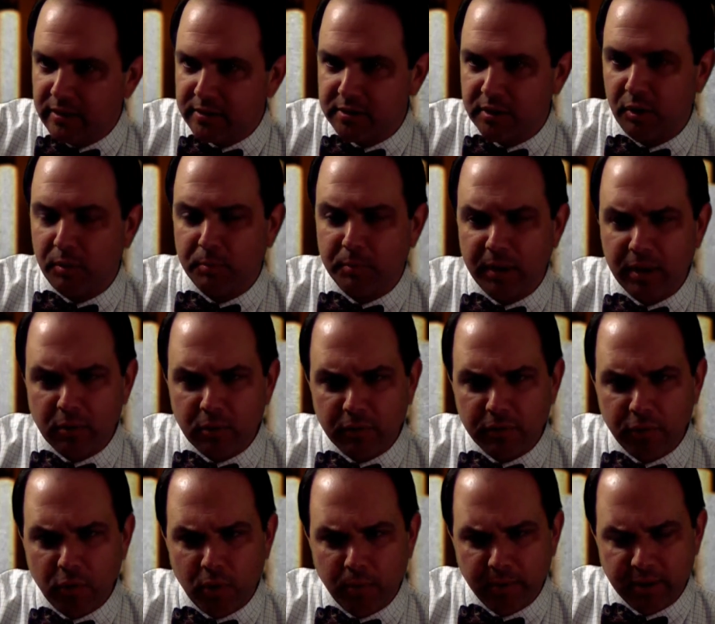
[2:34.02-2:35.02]
So being
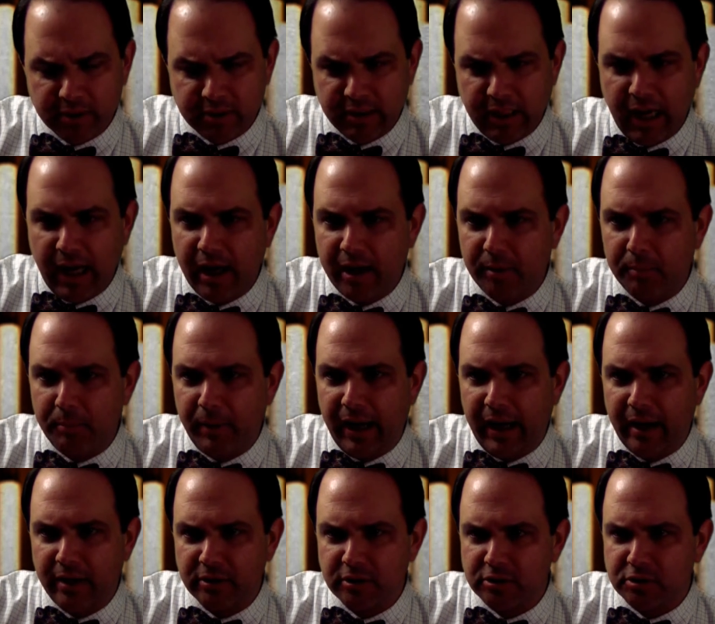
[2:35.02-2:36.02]
reformed is not
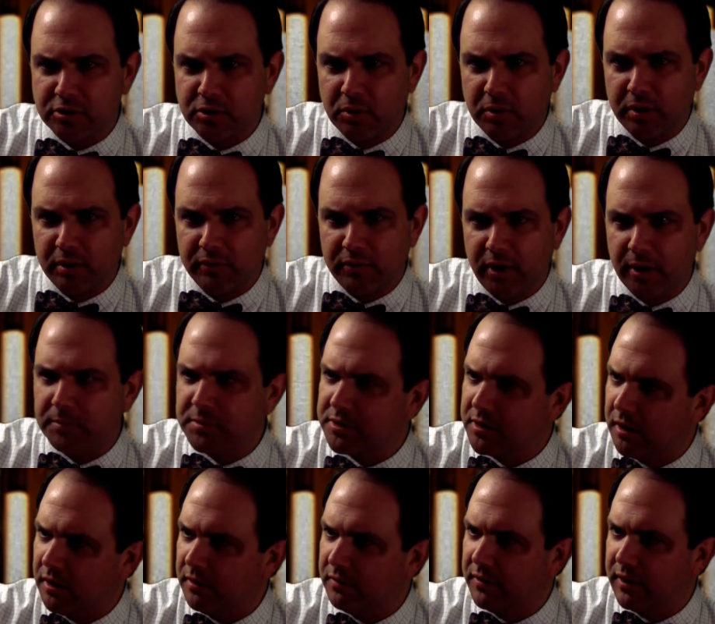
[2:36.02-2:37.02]
about just sort of
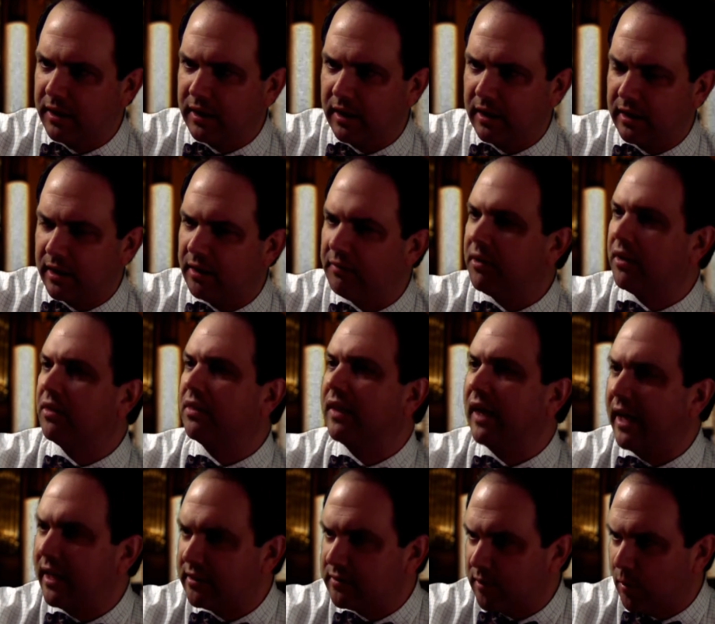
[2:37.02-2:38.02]
observing and giving
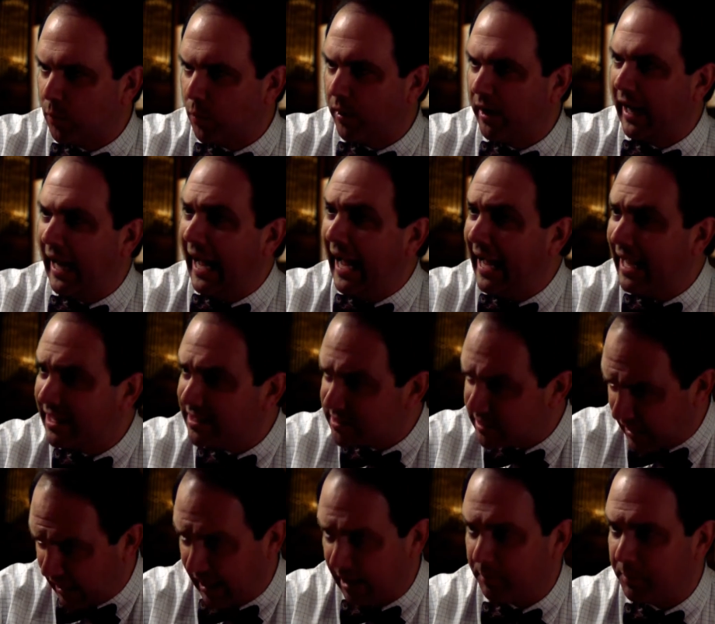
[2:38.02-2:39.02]
thanks for what
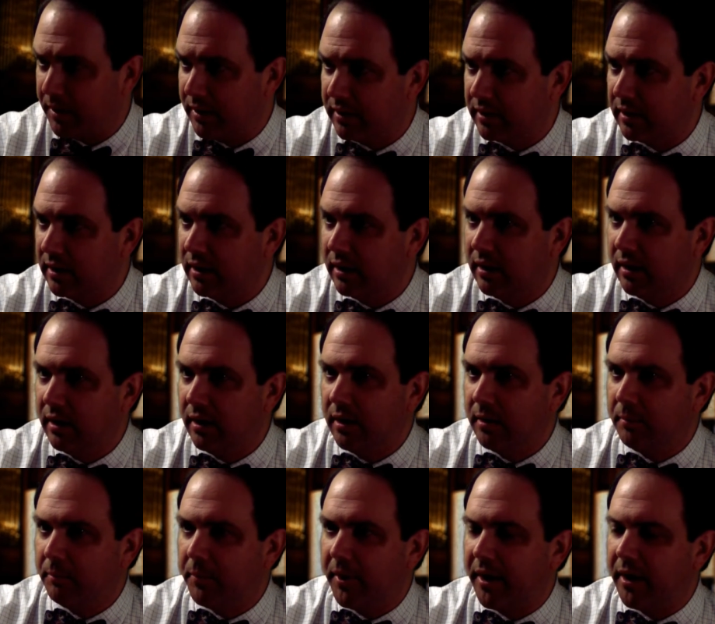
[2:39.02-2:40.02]
has happened,
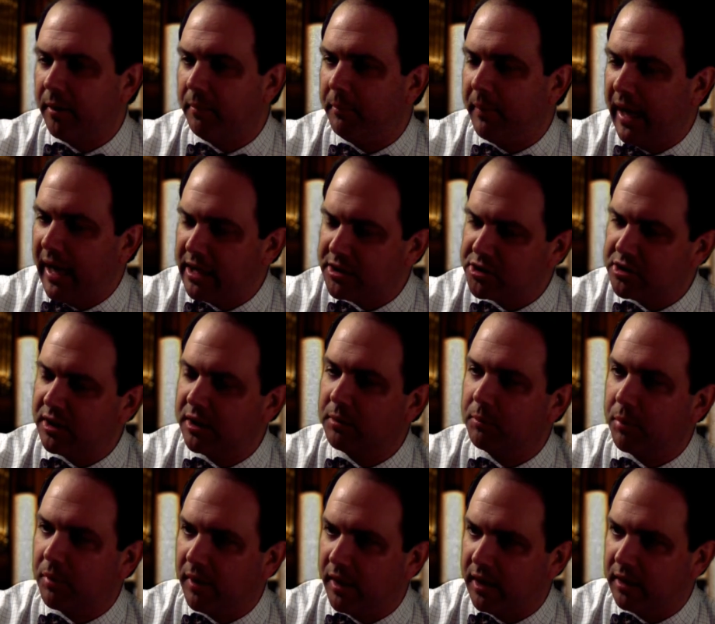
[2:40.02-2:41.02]
but
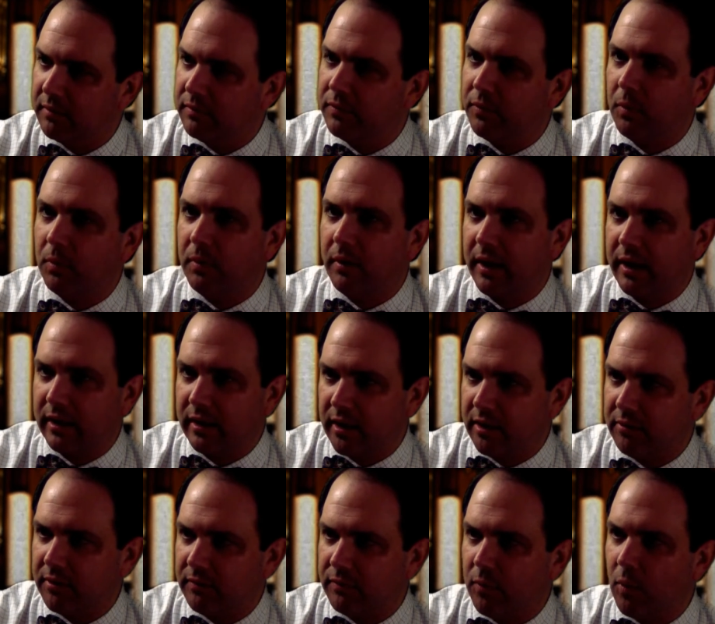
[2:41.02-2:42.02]
imagining, praying for, and
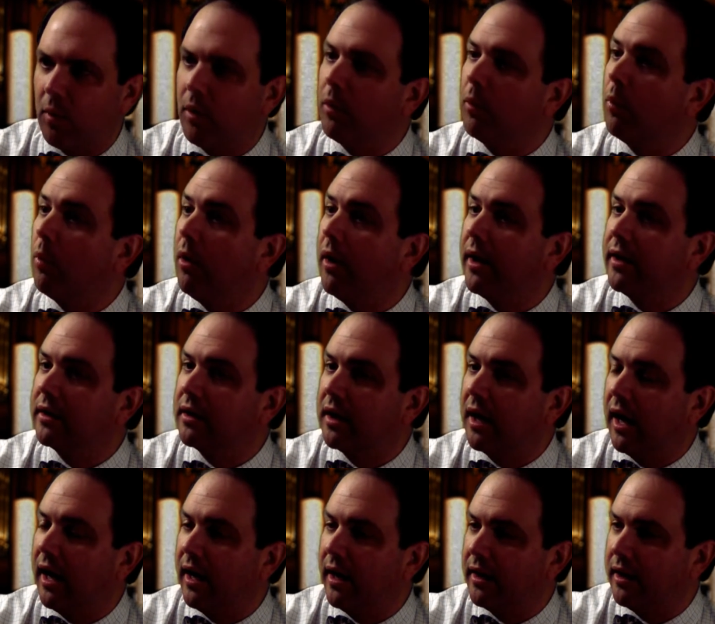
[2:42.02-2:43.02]
living for what
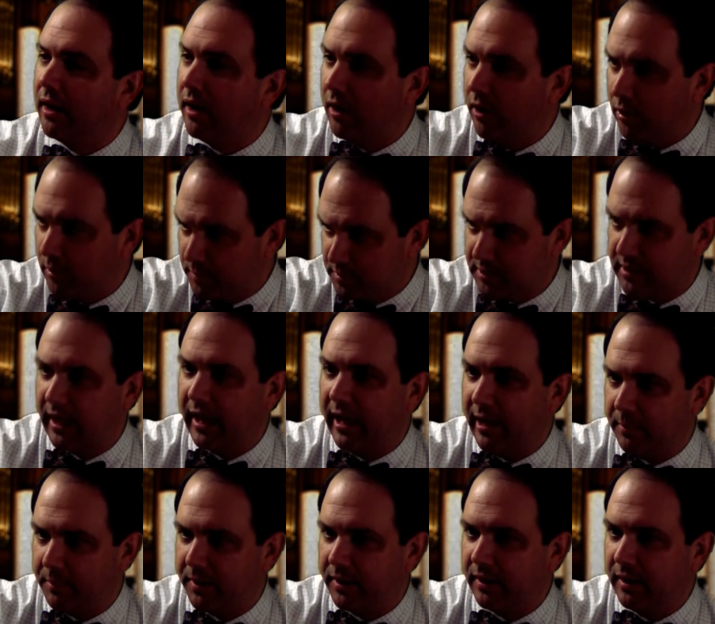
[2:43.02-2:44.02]
God hopes to
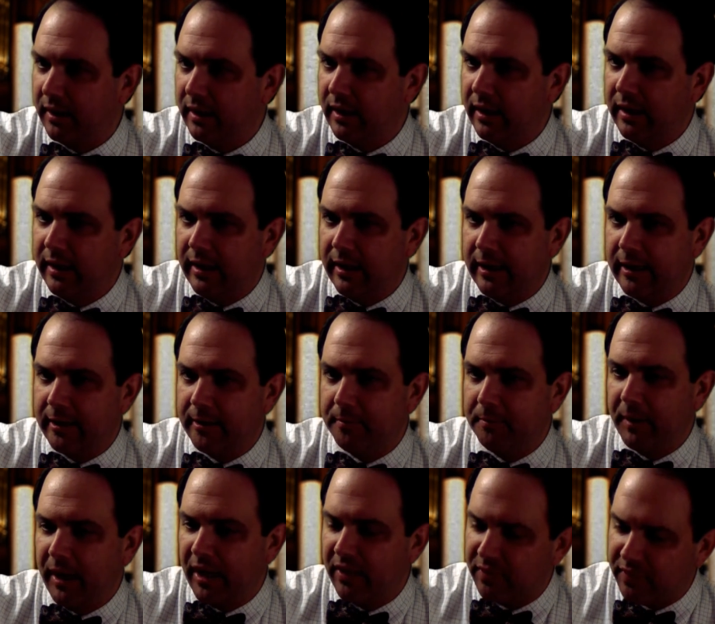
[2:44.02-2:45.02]
happen.
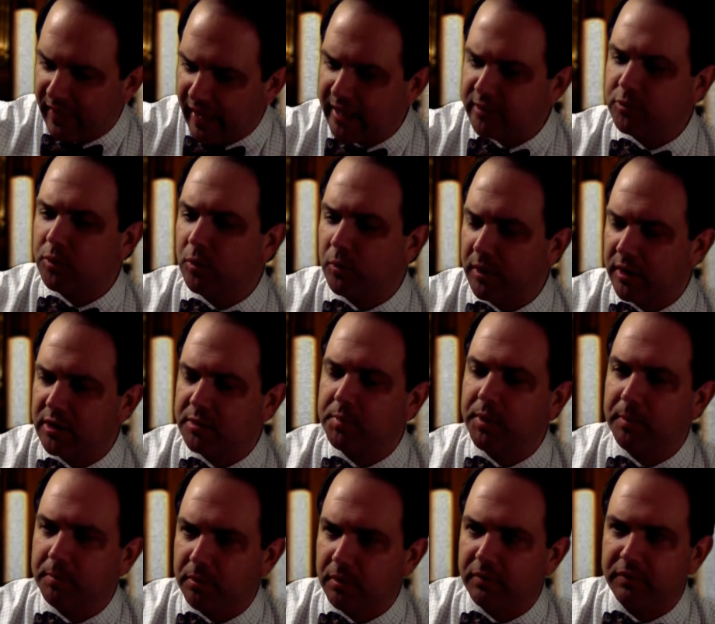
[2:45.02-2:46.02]
And that's what we as
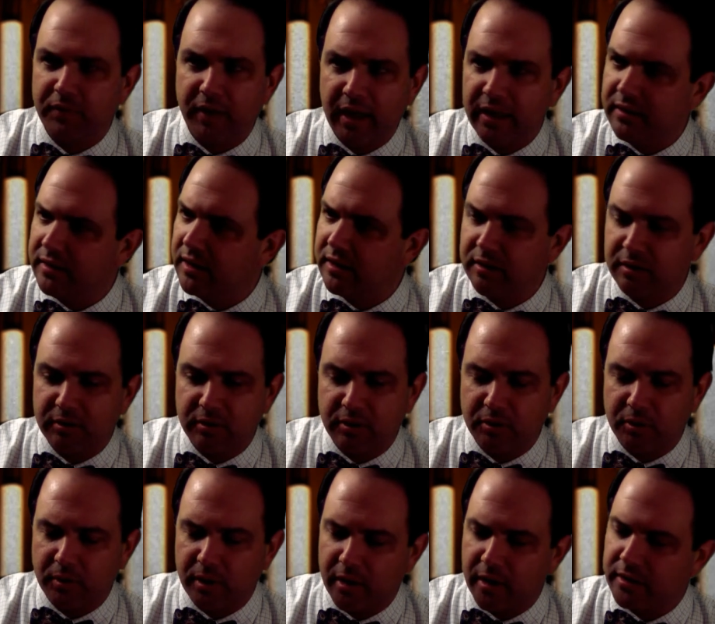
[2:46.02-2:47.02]
people of faith need to
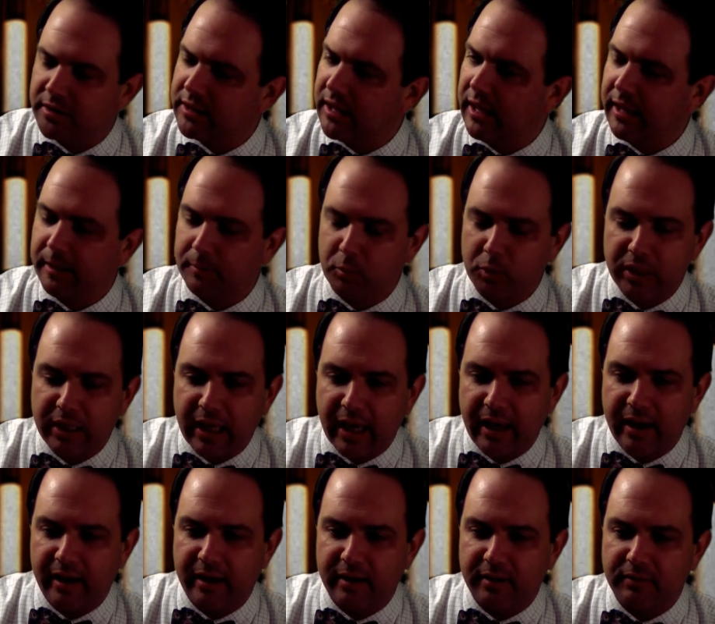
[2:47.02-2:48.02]
do in our time. We
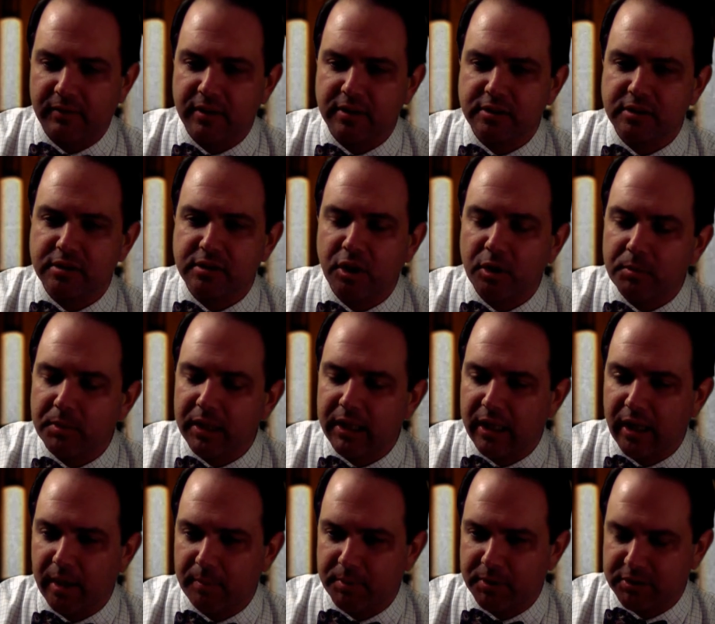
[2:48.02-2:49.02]
have so
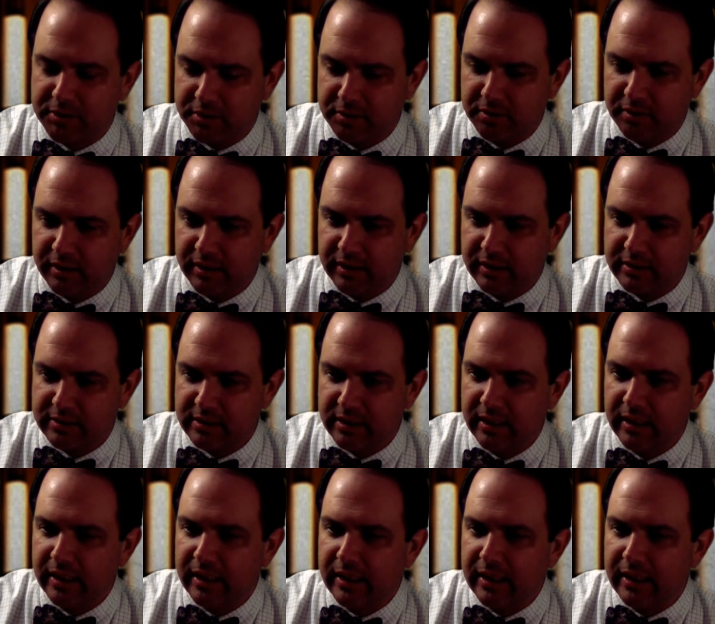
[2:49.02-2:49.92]
many opportunities